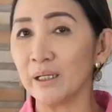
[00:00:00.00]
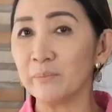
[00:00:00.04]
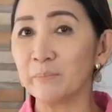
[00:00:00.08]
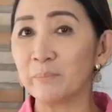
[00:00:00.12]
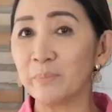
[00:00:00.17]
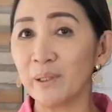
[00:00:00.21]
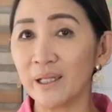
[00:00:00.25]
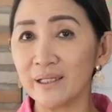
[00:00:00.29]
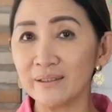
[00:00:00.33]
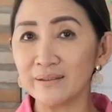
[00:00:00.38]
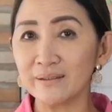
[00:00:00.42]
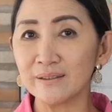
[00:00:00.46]
a
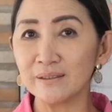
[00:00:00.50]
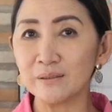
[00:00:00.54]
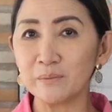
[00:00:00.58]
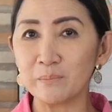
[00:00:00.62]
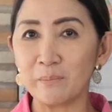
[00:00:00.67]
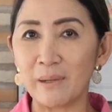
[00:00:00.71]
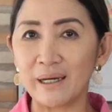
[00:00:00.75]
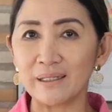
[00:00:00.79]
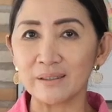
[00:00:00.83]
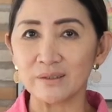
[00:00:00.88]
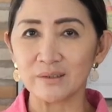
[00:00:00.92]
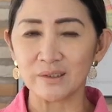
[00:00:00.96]
blended
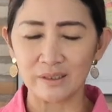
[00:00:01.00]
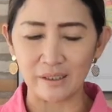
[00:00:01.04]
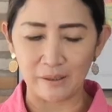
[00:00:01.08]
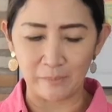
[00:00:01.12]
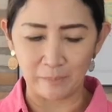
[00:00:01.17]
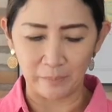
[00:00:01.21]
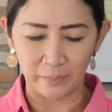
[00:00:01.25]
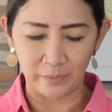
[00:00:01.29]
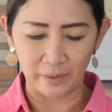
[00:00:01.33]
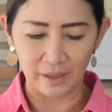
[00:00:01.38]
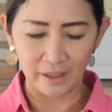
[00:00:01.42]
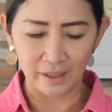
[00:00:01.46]
matcha.
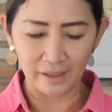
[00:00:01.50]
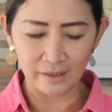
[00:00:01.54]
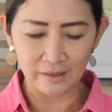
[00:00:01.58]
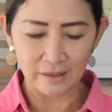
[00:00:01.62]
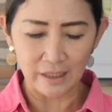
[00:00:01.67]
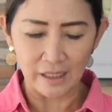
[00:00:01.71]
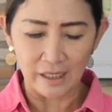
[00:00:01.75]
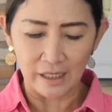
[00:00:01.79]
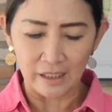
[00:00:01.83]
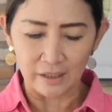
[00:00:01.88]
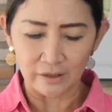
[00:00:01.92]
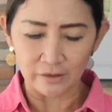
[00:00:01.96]
Okay,
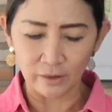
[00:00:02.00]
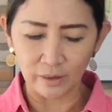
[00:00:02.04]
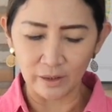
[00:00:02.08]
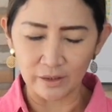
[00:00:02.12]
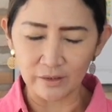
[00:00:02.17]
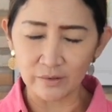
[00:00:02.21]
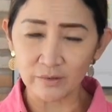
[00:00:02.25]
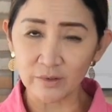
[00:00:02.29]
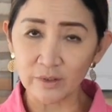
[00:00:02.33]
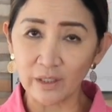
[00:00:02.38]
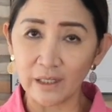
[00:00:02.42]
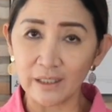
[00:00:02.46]
so
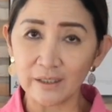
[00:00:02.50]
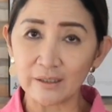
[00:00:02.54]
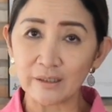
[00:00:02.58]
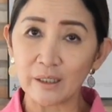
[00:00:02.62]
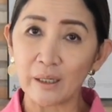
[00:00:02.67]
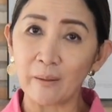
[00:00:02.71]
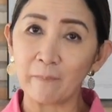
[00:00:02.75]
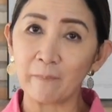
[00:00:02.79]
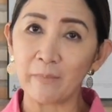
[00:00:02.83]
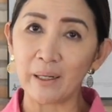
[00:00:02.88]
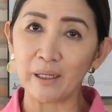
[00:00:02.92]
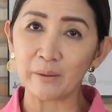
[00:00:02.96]
let's start
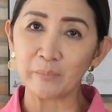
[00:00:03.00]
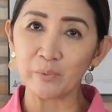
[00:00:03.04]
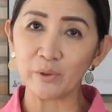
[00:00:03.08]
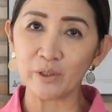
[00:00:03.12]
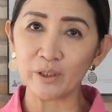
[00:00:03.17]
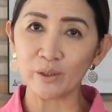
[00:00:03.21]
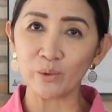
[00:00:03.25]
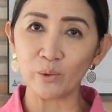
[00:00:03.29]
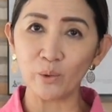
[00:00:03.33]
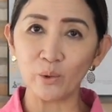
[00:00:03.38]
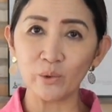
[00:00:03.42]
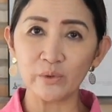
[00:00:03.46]
by
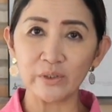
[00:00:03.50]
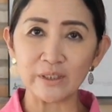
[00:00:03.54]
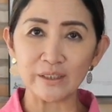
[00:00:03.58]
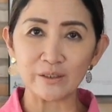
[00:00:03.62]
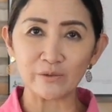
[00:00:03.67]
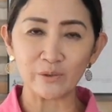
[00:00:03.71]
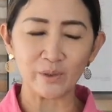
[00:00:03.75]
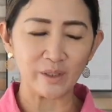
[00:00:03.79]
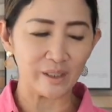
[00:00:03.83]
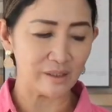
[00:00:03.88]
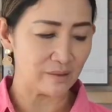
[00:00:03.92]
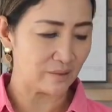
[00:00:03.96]
putting all the
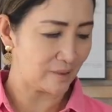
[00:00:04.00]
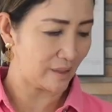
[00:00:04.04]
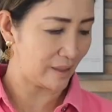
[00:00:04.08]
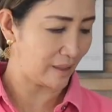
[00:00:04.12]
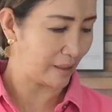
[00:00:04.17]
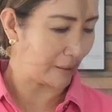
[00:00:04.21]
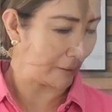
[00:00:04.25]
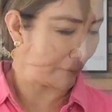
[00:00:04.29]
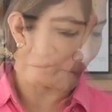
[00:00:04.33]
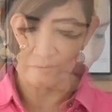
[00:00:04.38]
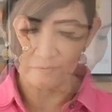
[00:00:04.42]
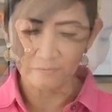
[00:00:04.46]
ingredients
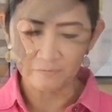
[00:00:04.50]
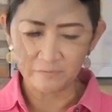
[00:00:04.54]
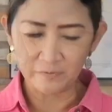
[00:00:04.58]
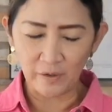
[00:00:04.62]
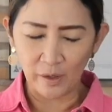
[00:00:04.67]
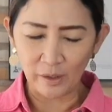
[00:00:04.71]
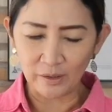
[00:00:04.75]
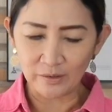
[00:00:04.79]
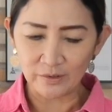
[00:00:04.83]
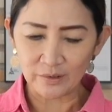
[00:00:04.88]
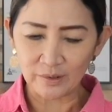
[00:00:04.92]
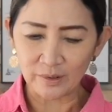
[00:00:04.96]
here.
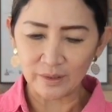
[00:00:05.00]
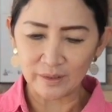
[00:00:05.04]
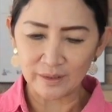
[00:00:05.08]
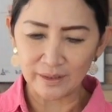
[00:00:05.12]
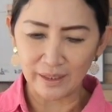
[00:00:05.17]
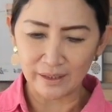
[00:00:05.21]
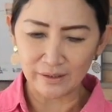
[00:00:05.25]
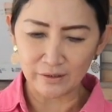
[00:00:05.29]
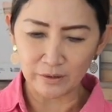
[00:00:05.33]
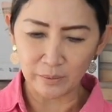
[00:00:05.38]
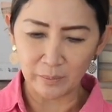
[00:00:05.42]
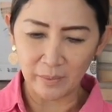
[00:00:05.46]
First,
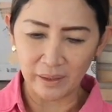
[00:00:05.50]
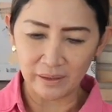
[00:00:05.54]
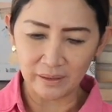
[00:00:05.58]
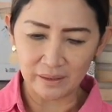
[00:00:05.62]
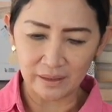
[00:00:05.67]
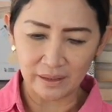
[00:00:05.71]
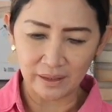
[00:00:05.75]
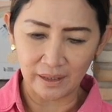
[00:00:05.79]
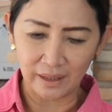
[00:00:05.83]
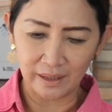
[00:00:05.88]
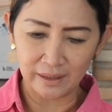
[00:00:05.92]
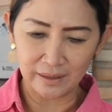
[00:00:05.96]
condensed
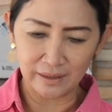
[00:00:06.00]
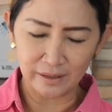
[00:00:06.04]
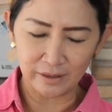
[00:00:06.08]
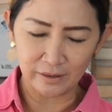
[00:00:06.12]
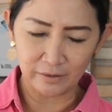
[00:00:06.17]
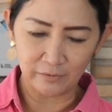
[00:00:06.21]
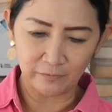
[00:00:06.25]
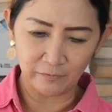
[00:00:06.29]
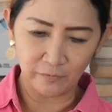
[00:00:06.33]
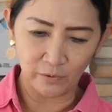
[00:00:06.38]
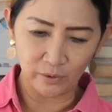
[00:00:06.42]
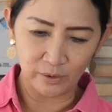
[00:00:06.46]
milk. I
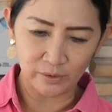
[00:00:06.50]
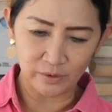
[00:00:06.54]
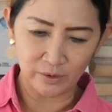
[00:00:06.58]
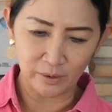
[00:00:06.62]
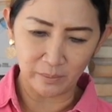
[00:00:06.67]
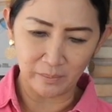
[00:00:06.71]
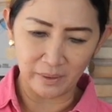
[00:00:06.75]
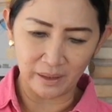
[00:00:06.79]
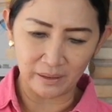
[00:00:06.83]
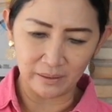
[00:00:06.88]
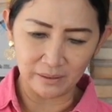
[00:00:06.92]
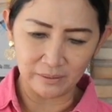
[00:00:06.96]
need 40
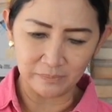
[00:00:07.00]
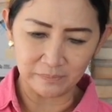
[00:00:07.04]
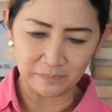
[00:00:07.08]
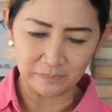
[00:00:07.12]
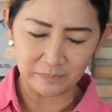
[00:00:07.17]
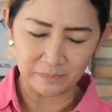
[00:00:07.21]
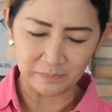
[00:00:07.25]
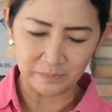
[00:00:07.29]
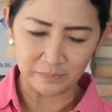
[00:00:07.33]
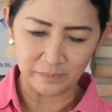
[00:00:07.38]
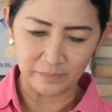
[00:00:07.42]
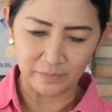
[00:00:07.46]
ml,
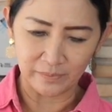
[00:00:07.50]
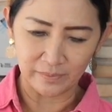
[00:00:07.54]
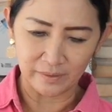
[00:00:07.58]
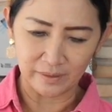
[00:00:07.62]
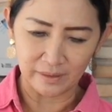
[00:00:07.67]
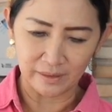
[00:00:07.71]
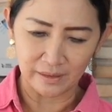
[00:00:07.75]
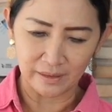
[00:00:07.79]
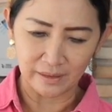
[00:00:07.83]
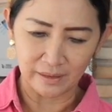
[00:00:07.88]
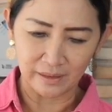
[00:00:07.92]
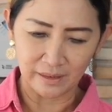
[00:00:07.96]

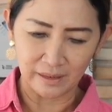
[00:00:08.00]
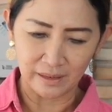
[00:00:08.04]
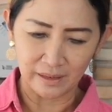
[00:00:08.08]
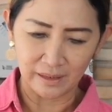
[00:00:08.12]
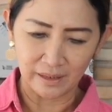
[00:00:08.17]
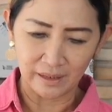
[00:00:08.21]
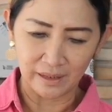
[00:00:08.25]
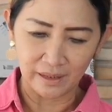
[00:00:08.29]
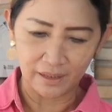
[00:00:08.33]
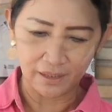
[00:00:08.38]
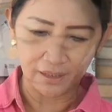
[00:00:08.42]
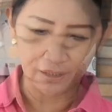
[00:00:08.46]

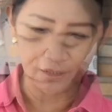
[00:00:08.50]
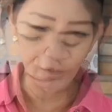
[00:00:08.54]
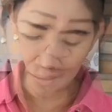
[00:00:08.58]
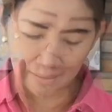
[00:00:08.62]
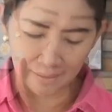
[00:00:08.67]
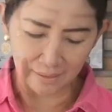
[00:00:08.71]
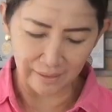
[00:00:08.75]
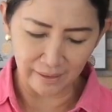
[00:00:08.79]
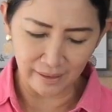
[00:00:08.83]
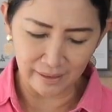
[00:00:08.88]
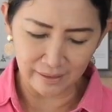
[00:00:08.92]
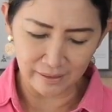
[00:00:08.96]

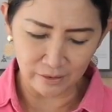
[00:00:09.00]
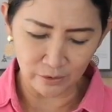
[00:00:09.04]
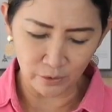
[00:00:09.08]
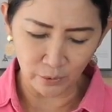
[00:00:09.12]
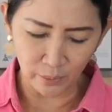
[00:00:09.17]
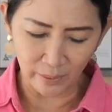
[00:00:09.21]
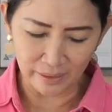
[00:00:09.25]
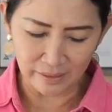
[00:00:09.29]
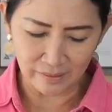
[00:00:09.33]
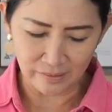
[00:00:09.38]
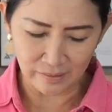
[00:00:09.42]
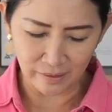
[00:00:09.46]
and then
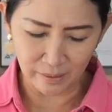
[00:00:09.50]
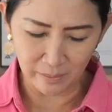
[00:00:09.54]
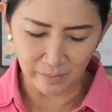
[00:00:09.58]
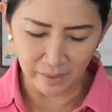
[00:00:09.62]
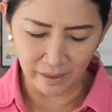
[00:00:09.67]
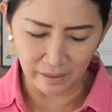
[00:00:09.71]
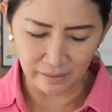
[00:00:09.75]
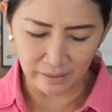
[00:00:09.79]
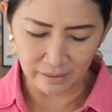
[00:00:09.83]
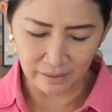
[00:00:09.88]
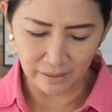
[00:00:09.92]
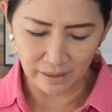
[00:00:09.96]
20
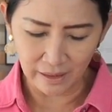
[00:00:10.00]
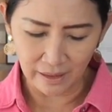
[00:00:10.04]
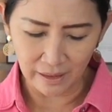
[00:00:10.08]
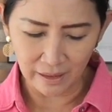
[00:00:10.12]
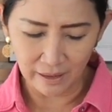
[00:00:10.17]
ml